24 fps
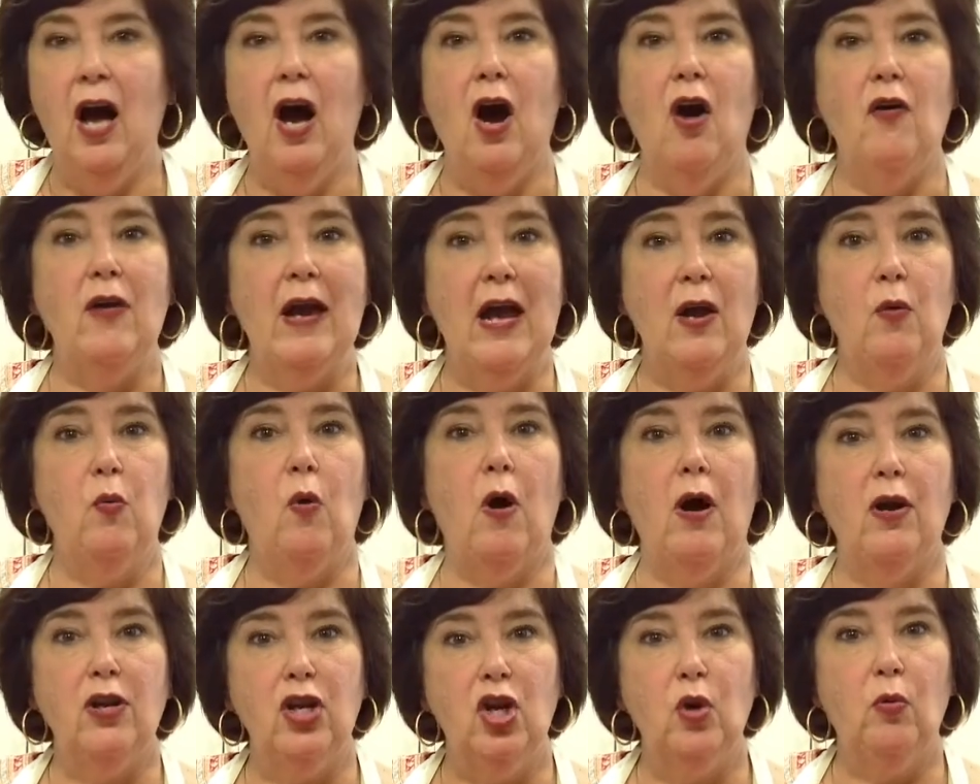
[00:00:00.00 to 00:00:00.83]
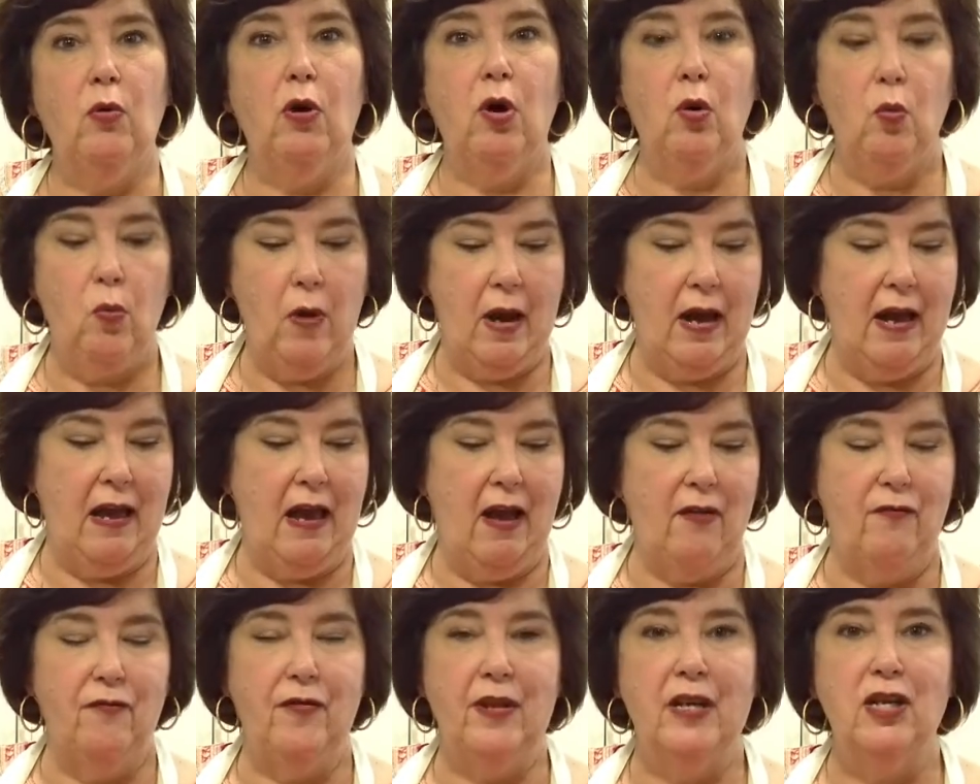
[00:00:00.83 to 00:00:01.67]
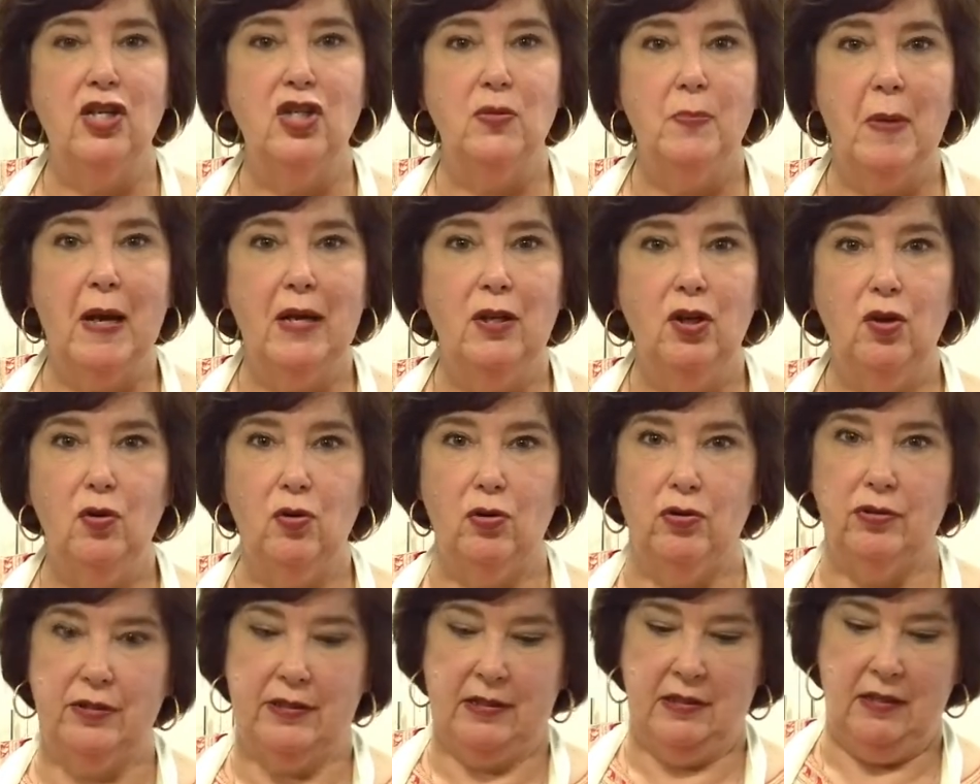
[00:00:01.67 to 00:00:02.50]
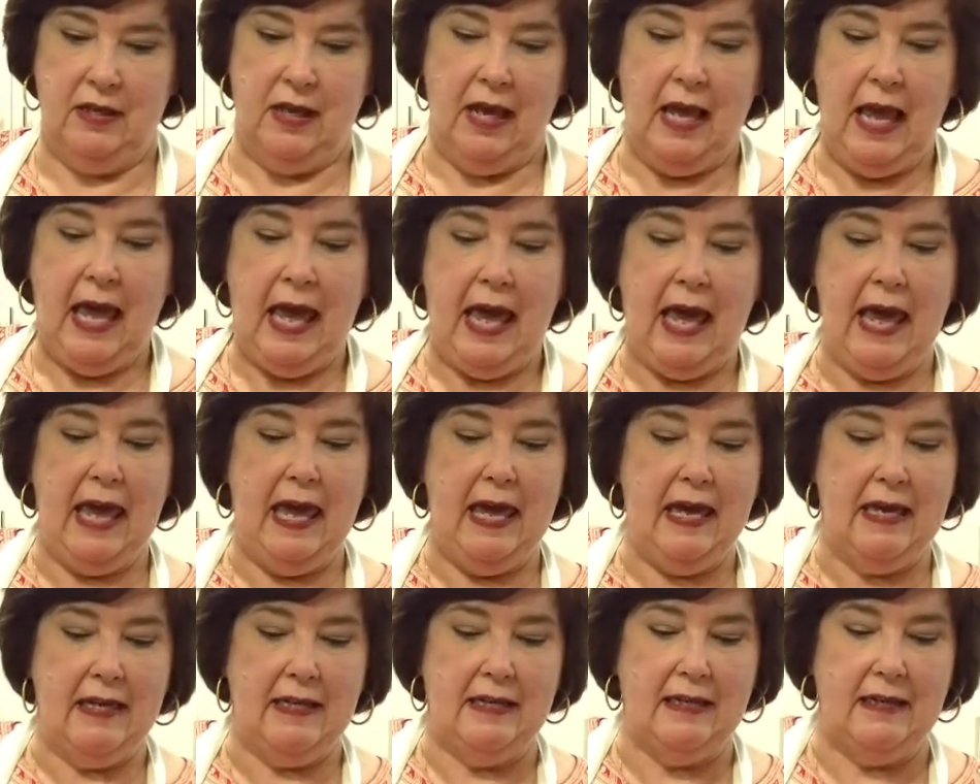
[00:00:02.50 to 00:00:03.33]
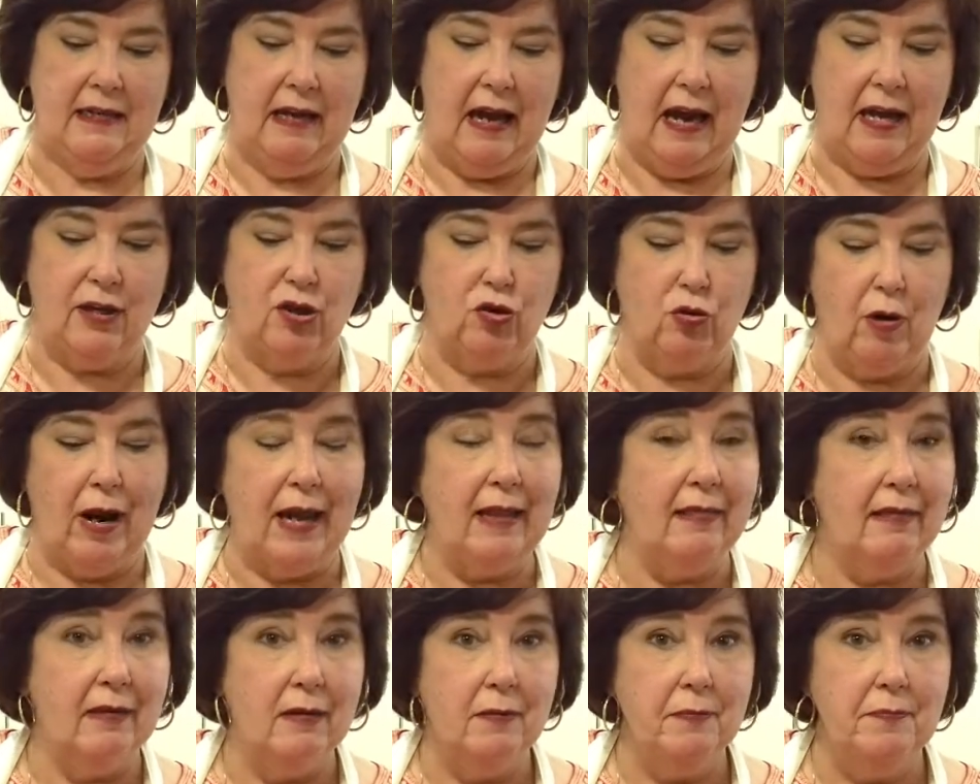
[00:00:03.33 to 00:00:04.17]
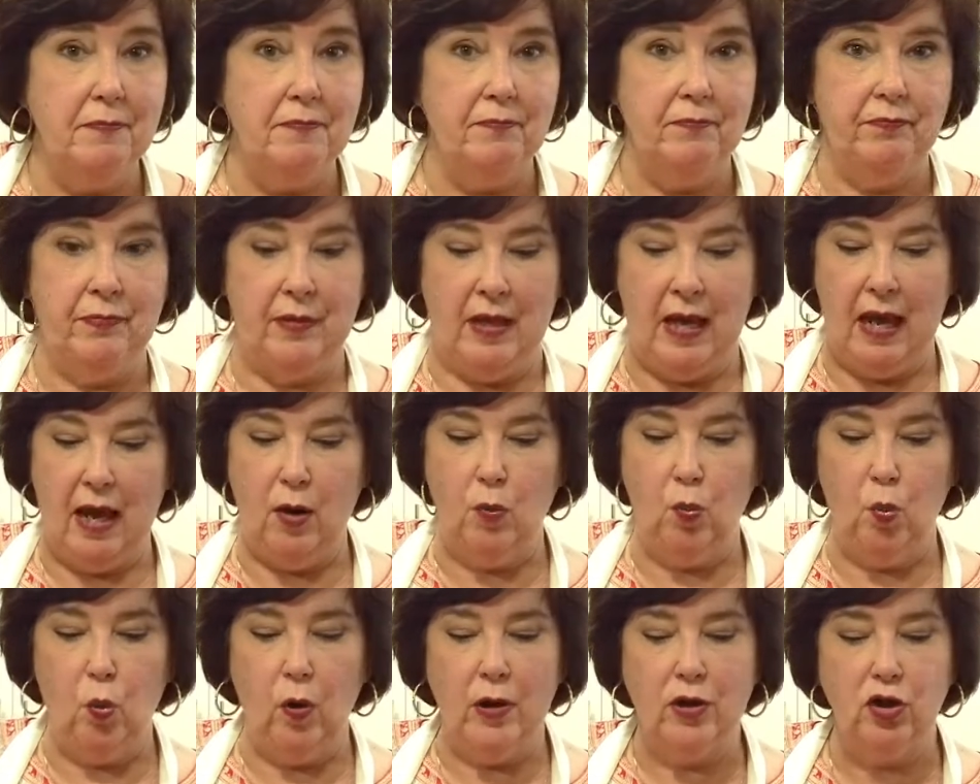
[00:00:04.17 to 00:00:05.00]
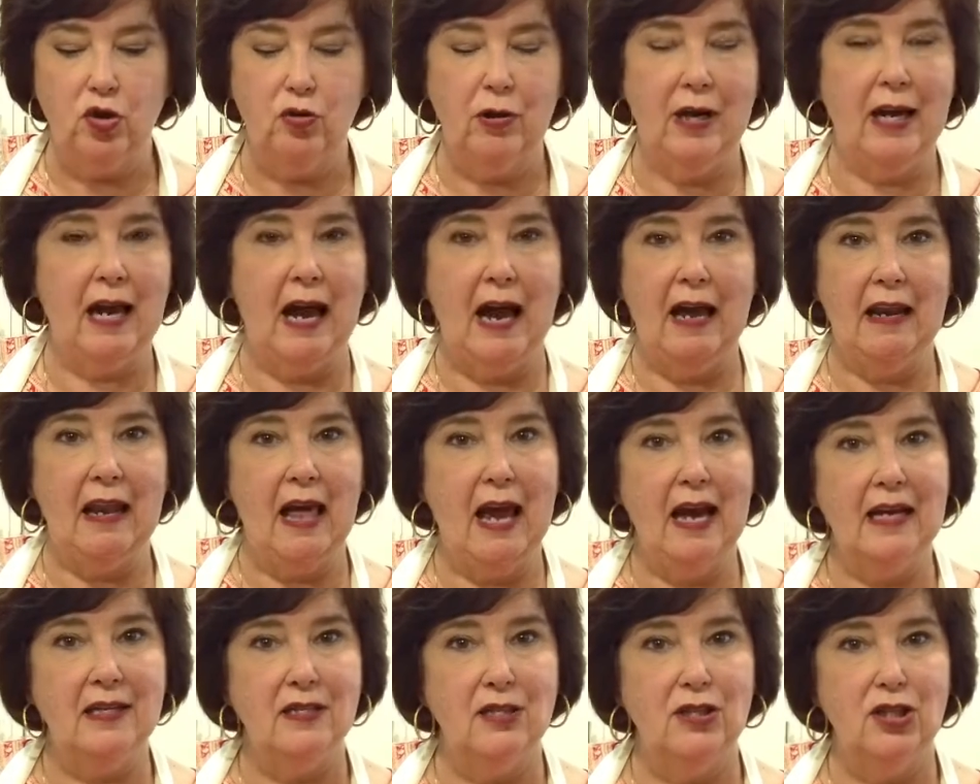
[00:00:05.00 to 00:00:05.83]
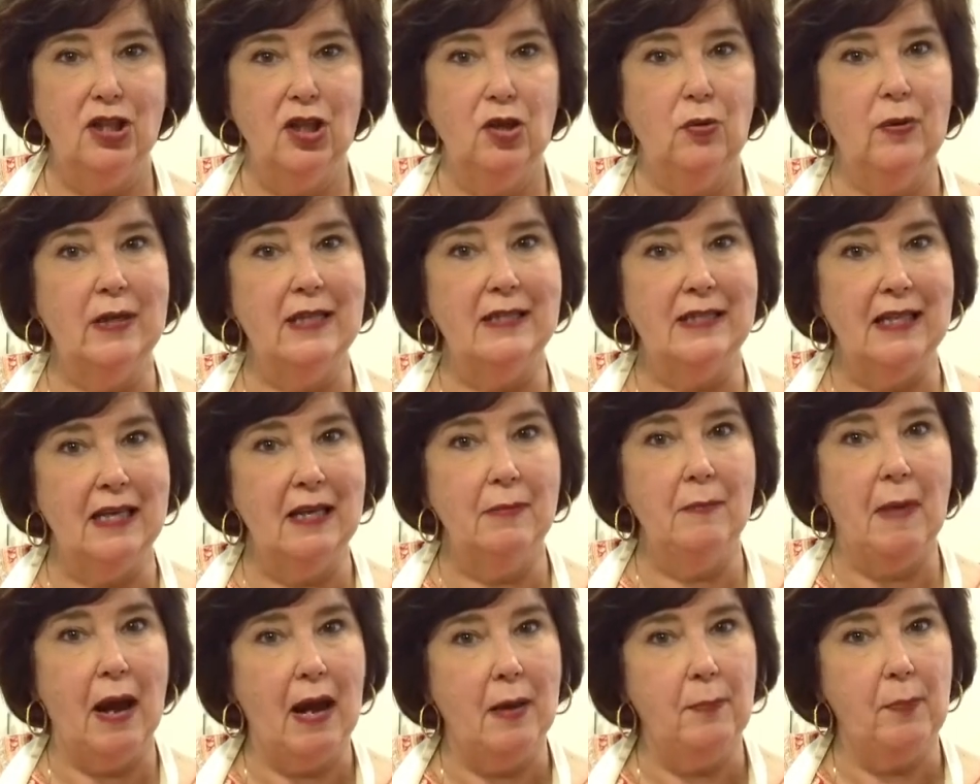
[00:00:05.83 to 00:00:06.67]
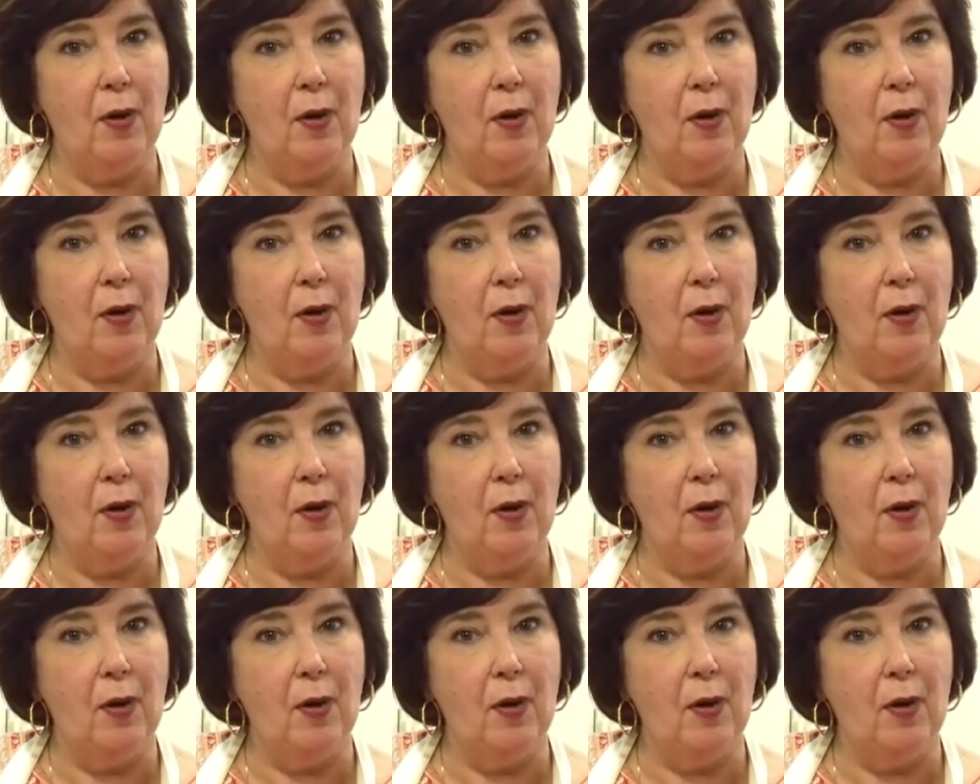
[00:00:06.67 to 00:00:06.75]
Okay, while you were away, I finished my noodles and I drained them. And one trick I like to do is in my